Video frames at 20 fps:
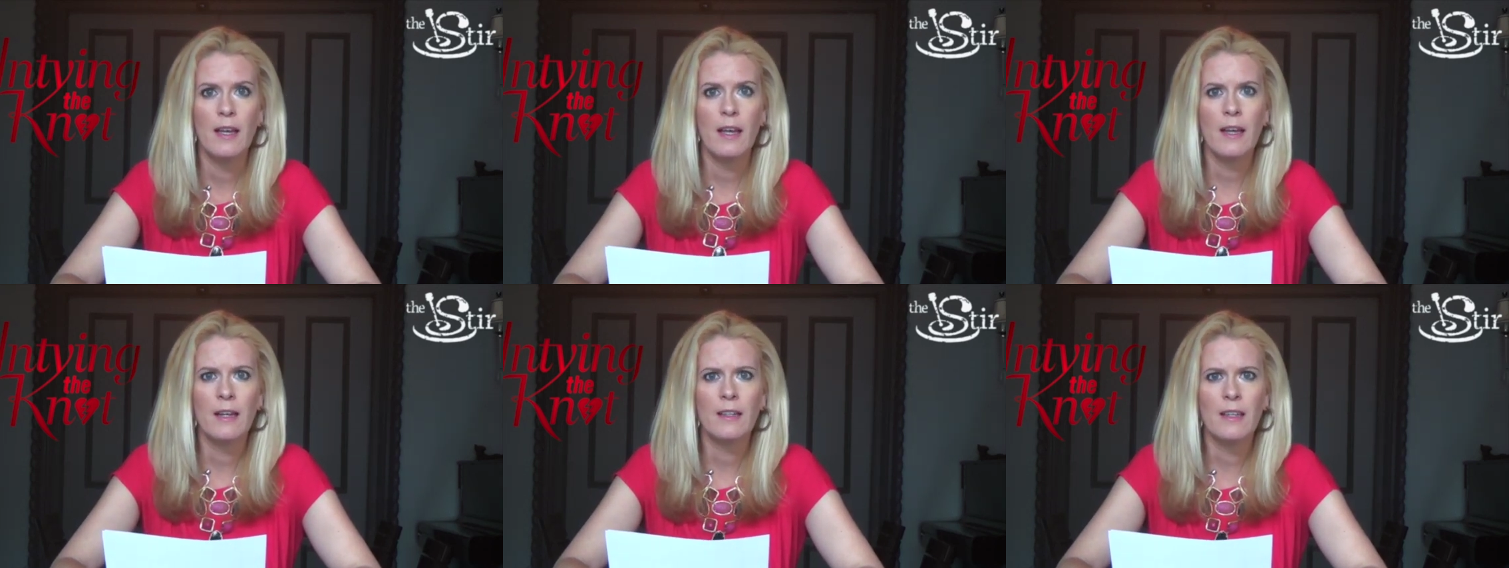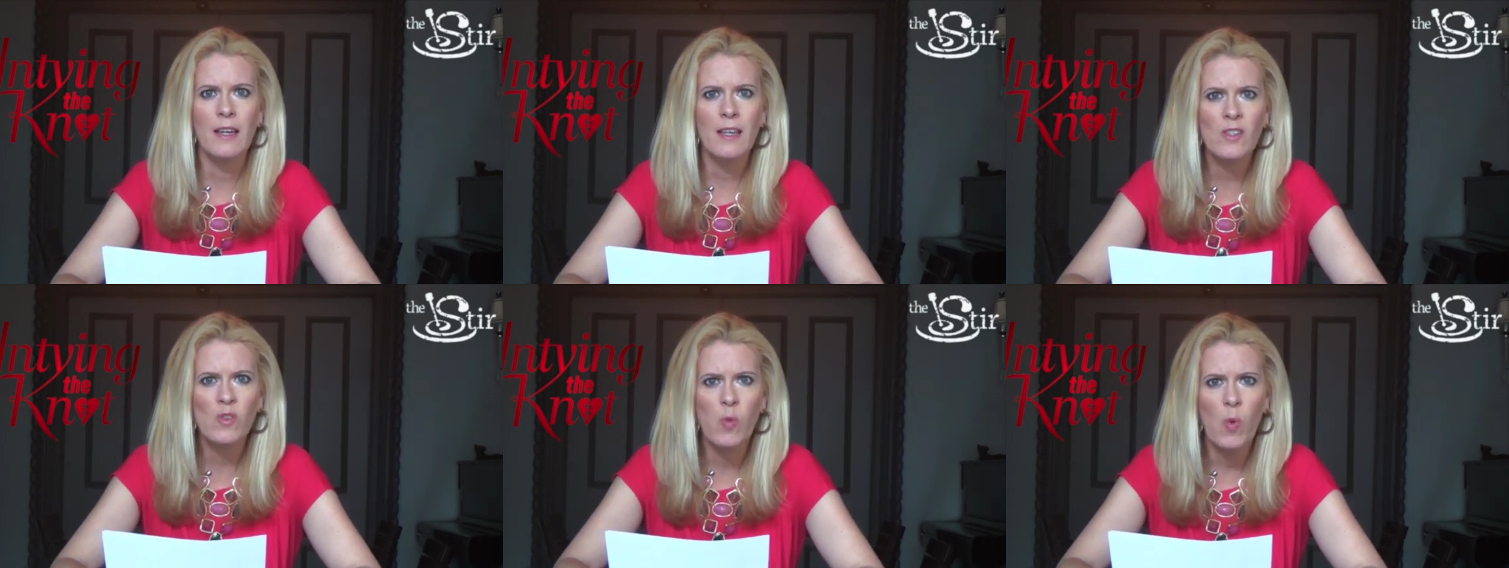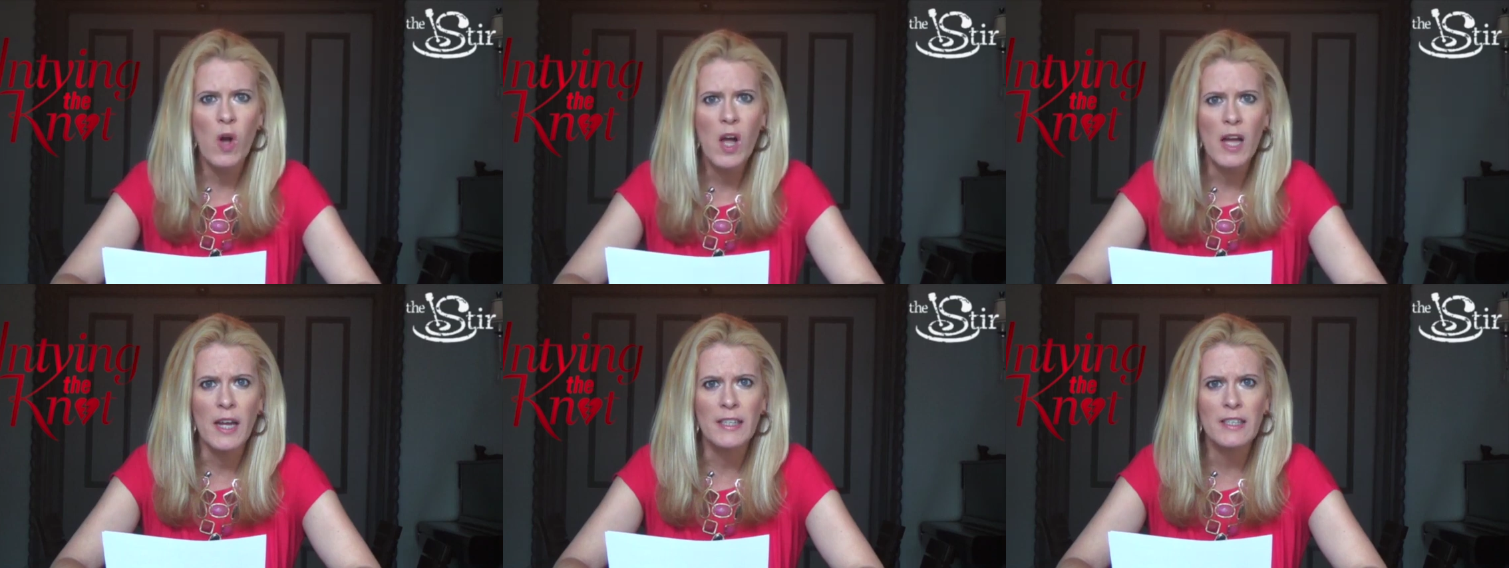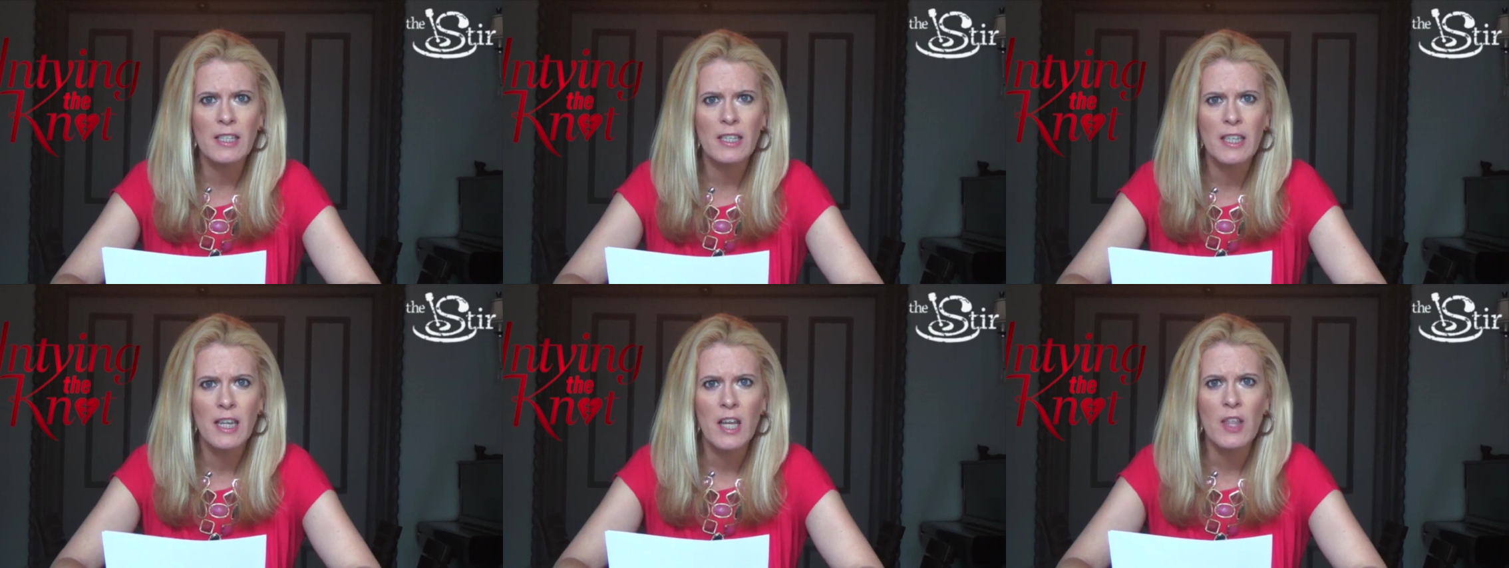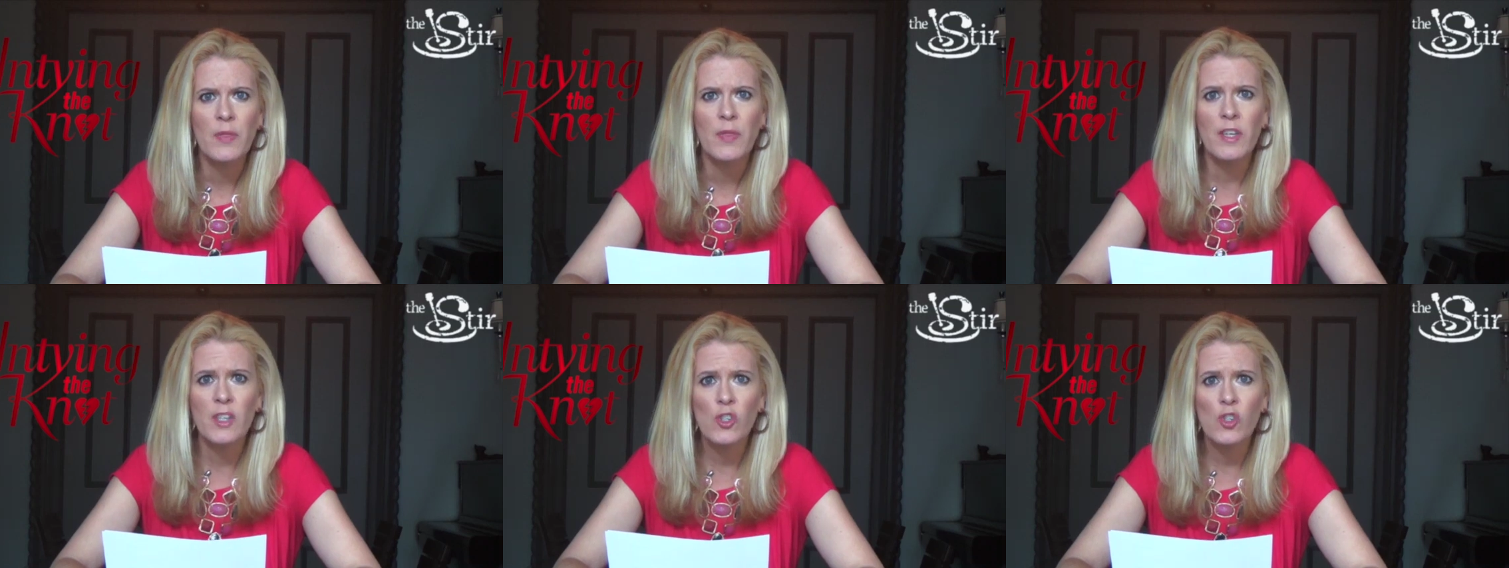And guess what?
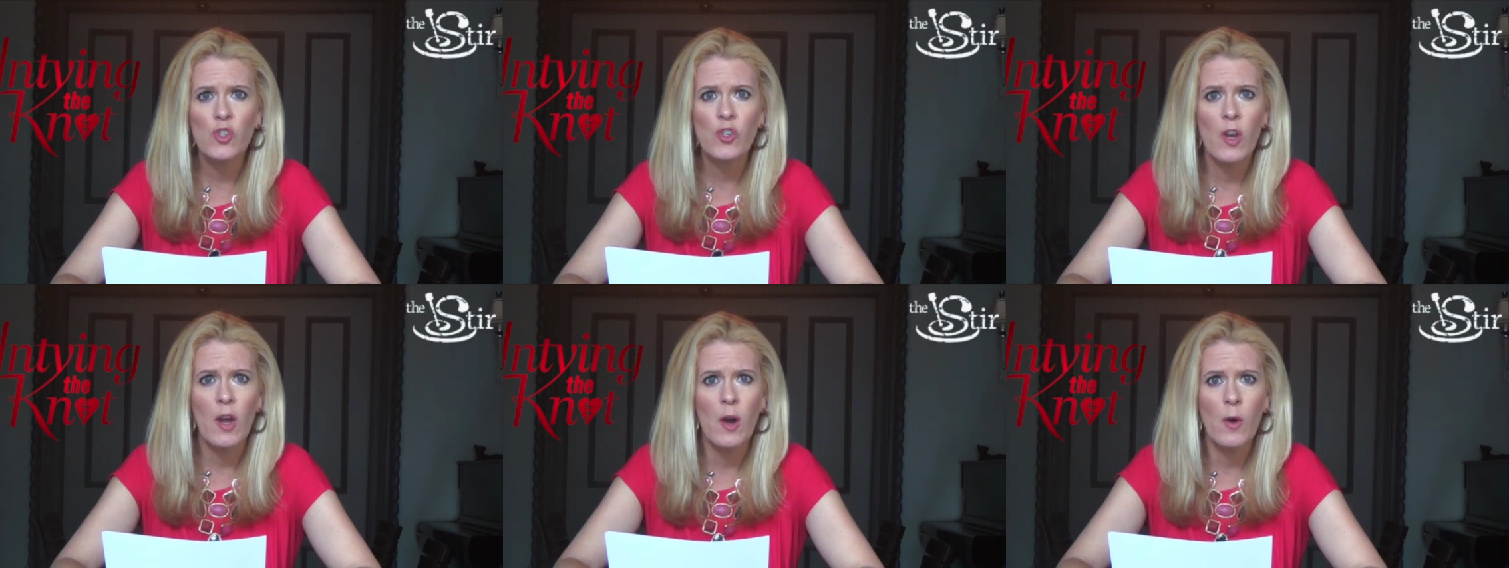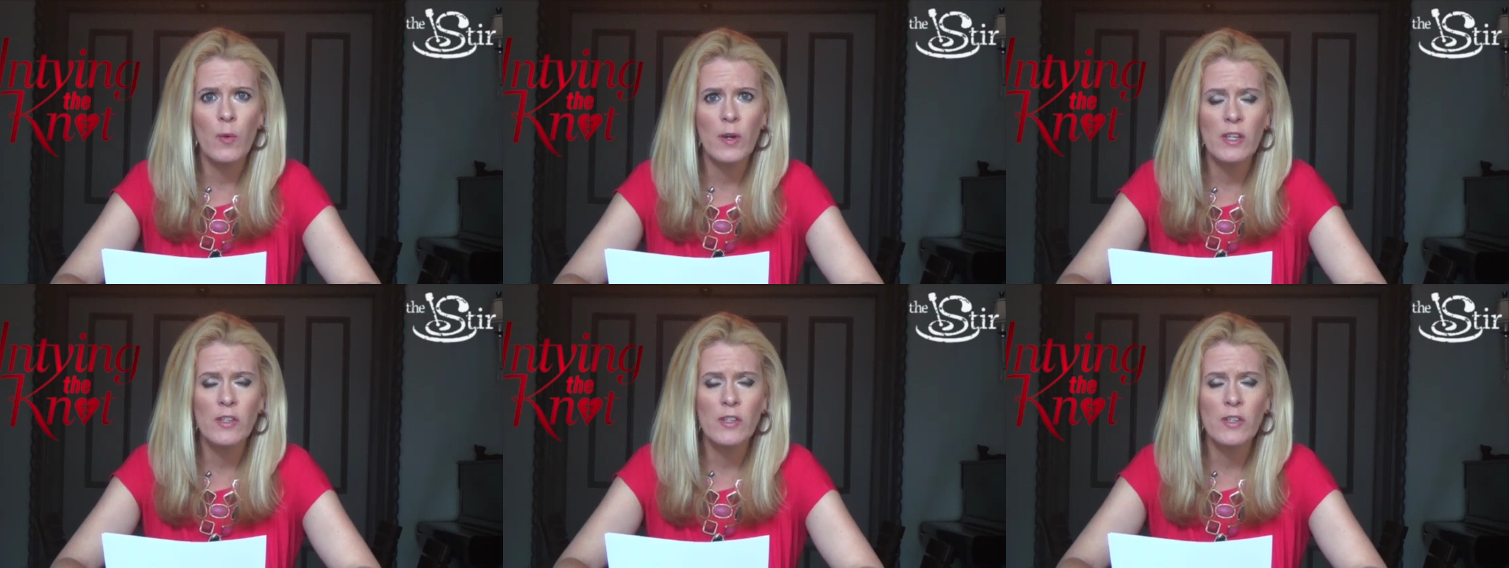This show